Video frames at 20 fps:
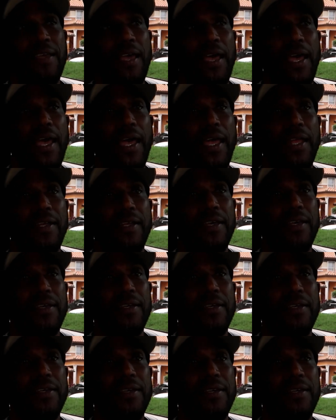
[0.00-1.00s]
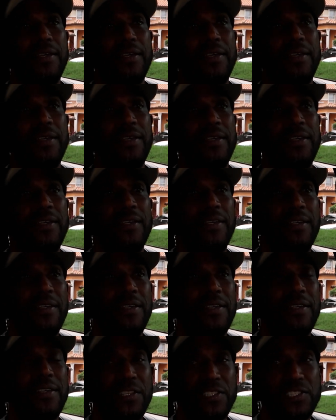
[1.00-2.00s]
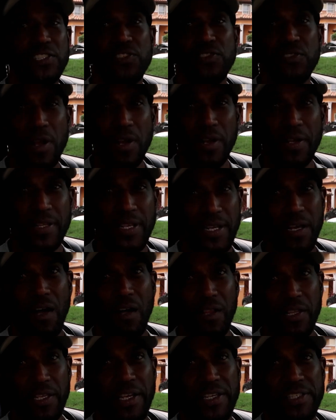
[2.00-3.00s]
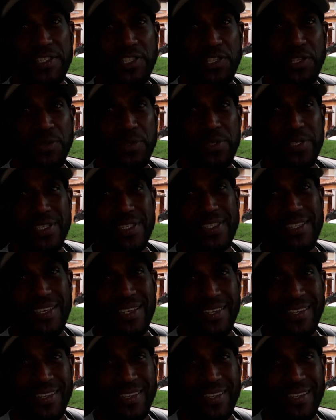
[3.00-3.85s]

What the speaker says: and you're stronger than all your excuses.